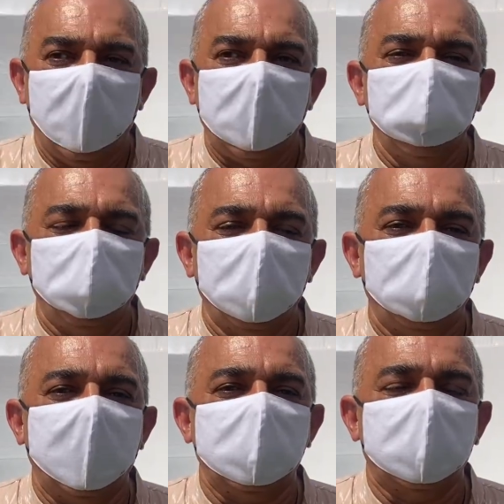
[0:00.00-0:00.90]
I know for a
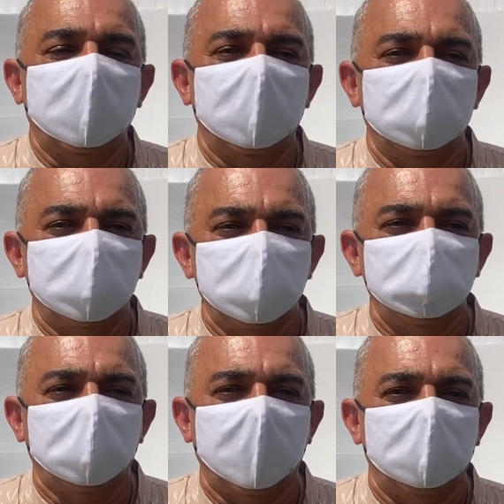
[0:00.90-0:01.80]
fact that Kiran
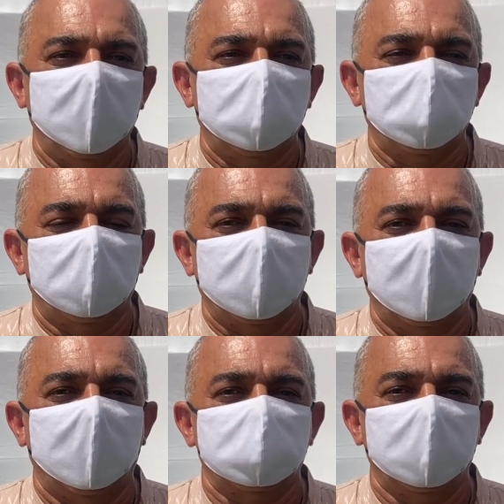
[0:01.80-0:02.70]
Rijiju came into the
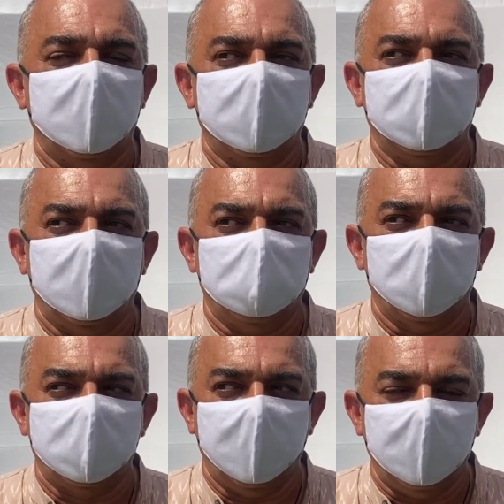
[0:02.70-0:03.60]
hotel last night at
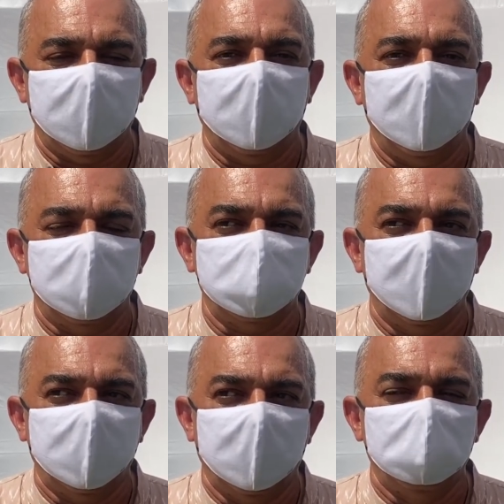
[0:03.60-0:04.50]
about 10 and
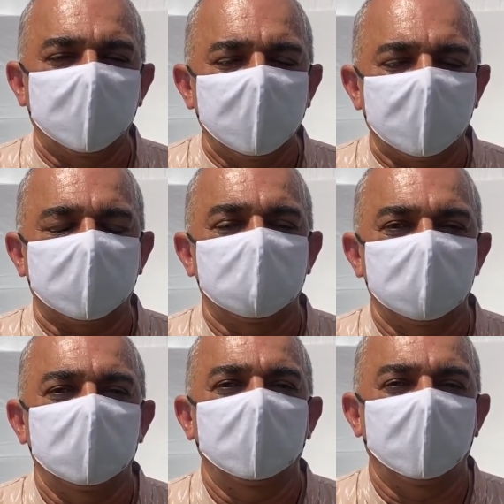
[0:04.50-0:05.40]
stayed till midnight,
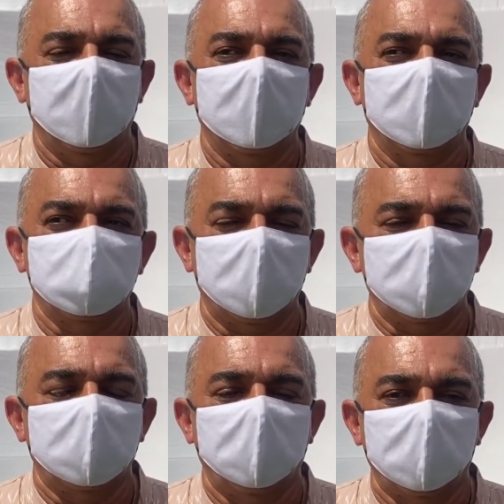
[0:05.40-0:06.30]

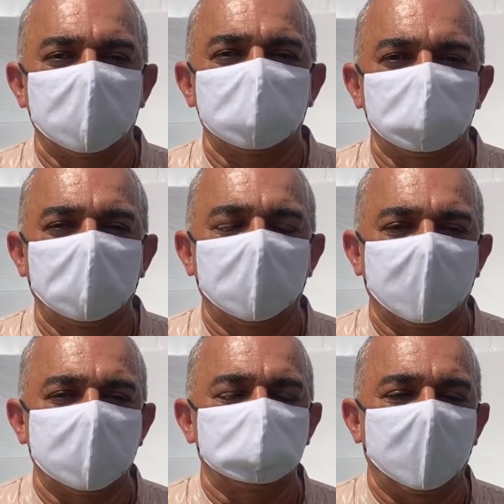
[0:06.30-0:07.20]
exhorting the voters to vote
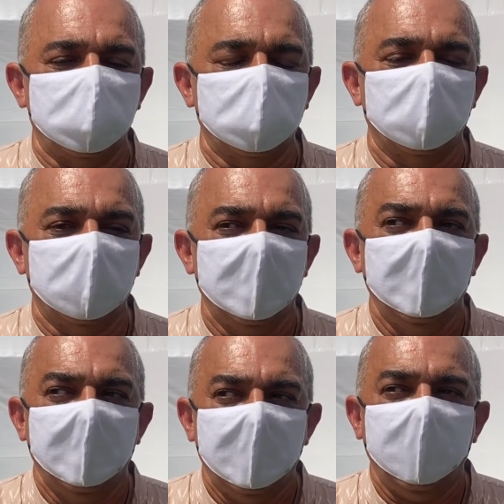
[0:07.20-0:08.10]
against Bhaichung.
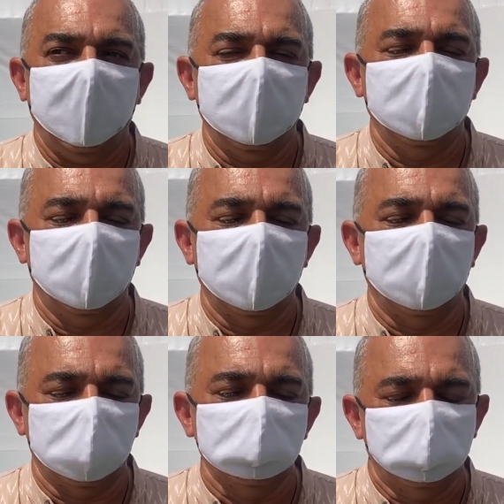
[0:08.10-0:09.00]
And
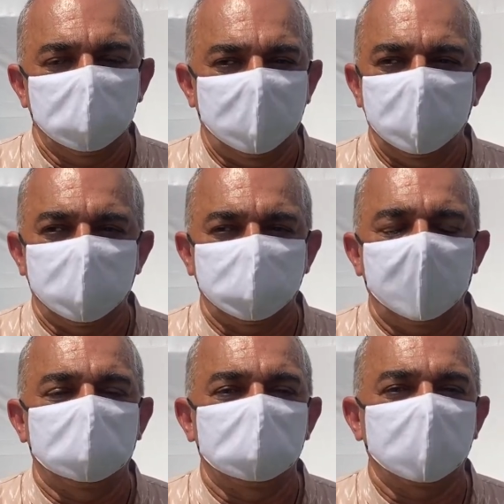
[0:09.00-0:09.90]
I think it's a
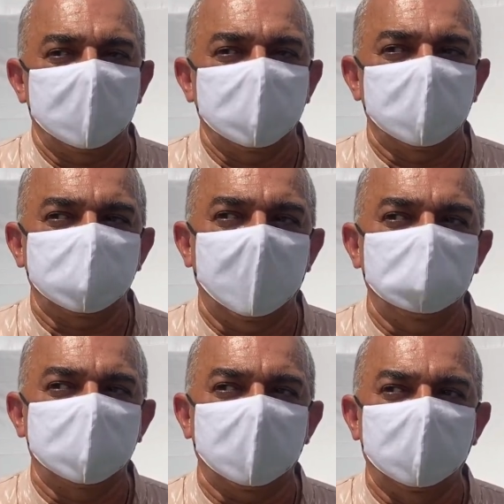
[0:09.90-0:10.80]
shame.
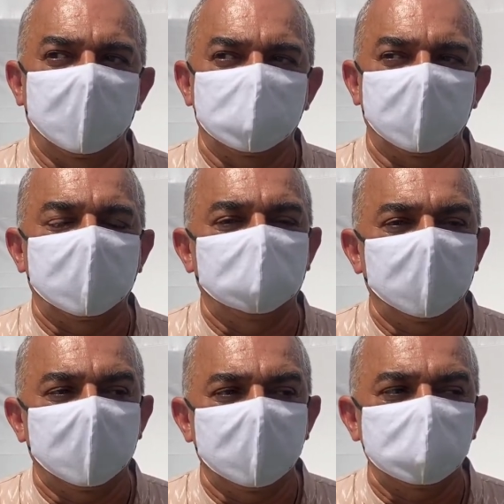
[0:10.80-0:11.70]
It's
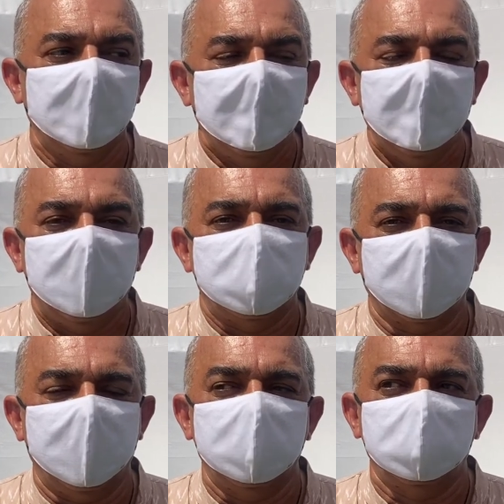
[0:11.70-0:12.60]
interference. It's
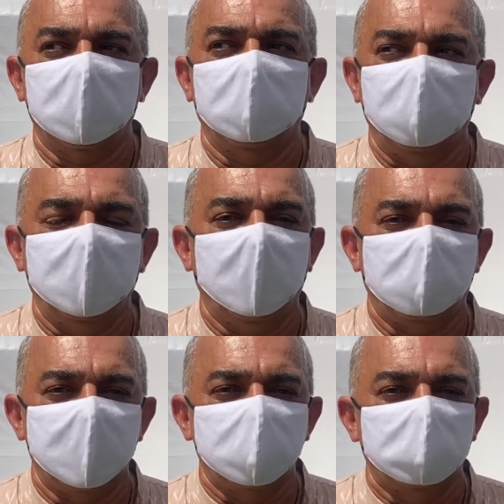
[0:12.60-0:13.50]
against FIFA
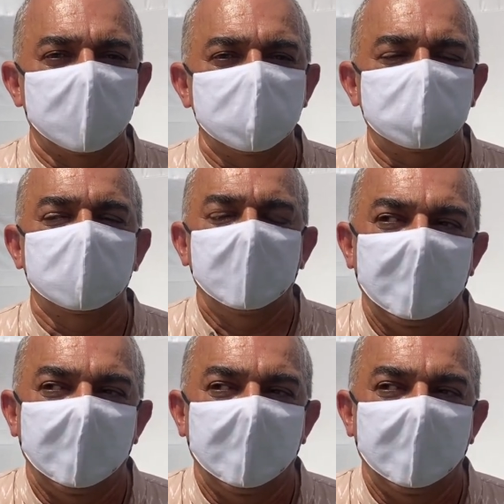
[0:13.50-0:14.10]
principles.